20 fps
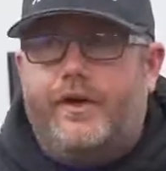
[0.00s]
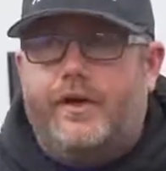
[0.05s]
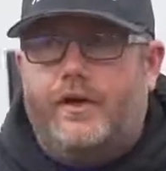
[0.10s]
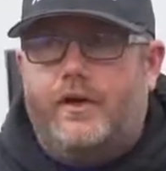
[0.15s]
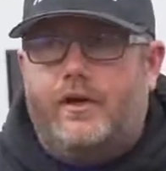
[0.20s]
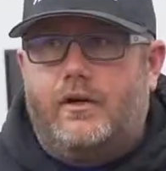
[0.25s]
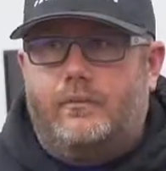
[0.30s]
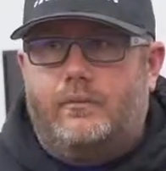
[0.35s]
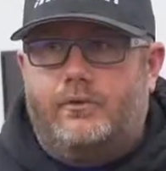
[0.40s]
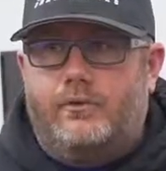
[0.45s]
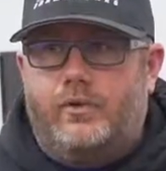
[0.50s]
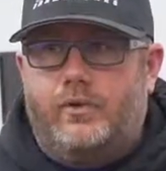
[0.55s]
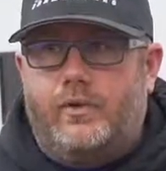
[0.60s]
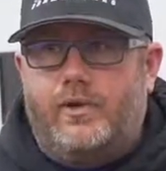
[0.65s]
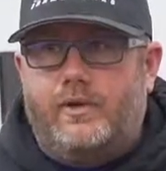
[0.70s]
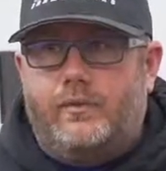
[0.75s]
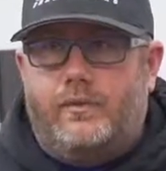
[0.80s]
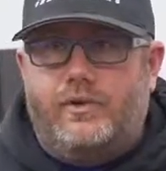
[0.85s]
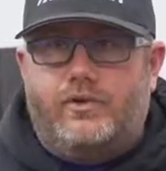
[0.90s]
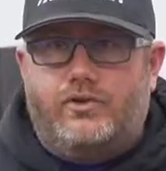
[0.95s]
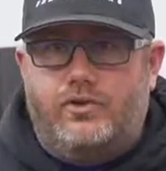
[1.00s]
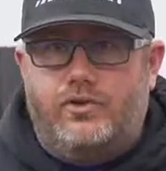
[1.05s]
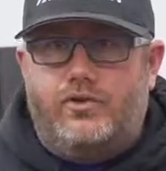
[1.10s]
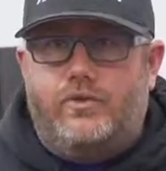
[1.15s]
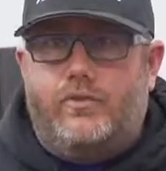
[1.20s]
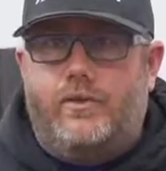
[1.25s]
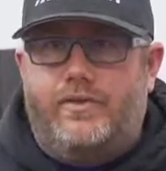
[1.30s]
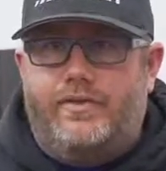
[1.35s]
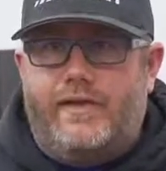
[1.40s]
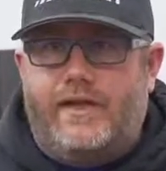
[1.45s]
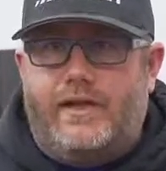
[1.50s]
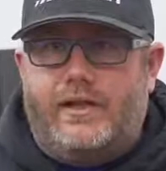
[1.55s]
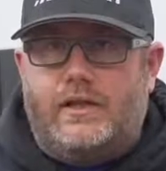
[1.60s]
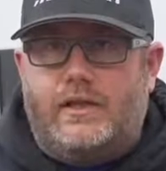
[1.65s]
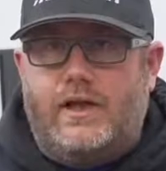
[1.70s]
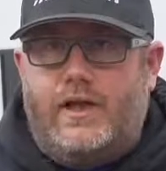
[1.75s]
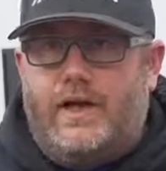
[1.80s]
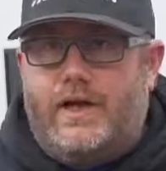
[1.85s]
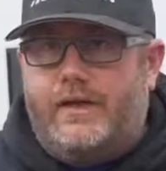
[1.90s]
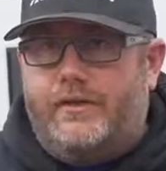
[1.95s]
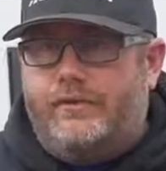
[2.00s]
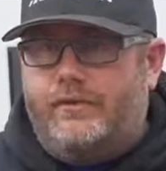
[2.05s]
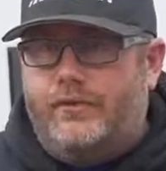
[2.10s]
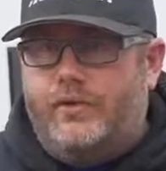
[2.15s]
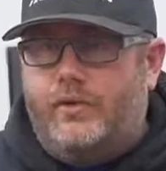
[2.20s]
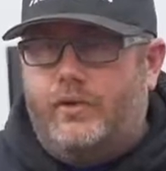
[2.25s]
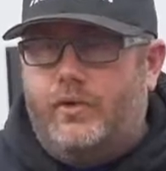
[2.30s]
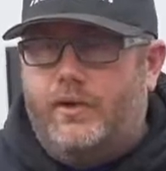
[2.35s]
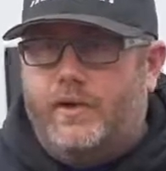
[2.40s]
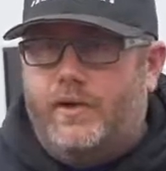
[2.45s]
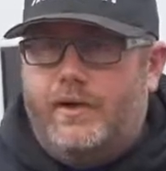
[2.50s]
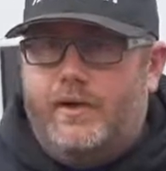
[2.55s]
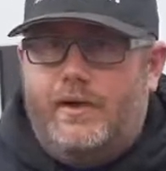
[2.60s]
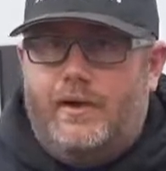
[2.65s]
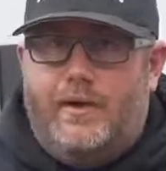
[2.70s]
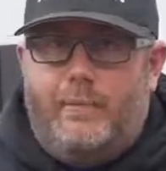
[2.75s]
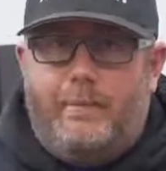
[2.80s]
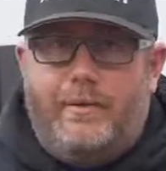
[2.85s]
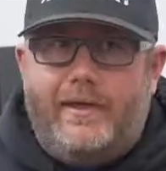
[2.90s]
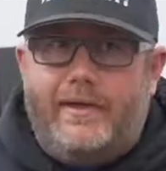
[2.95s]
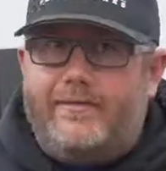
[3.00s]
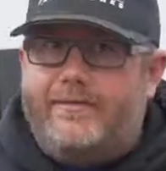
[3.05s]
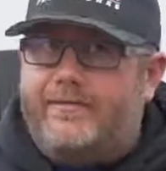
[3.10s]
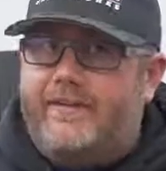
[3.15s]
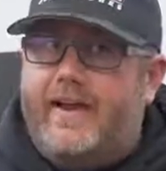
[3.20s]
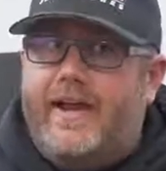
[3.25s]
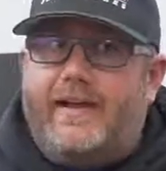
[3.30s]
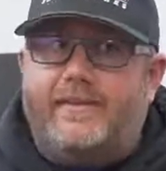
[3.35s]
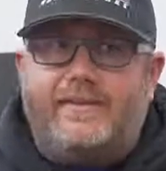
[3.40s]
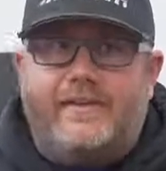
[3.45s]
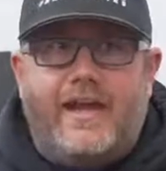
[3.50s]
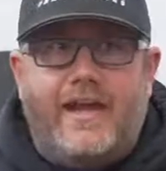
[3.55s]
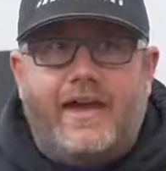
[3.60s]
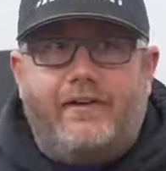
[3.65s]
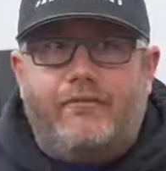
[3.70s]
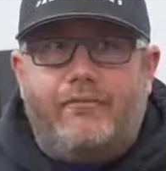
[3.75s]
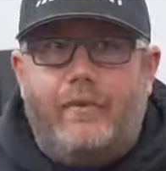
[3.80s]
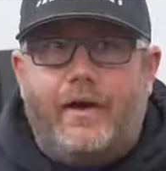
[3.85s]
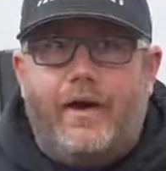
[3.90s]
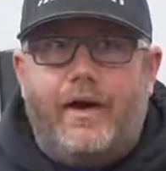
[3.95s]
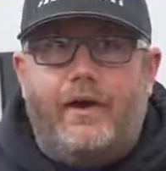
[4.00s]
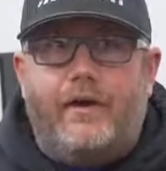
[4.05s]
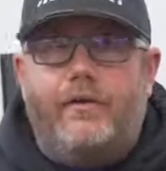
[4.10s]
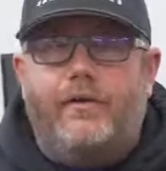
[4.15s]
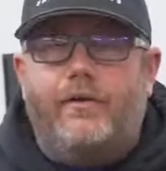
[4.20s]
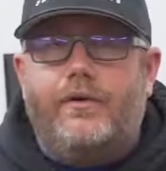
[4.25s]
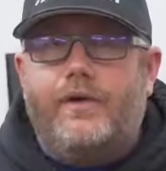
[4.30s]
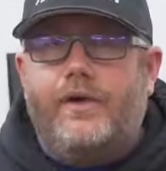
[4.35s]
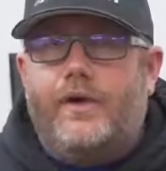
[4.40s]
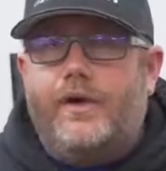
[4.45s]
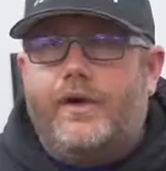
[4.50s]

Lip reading: So we tune with that a lot. So a big fast half mile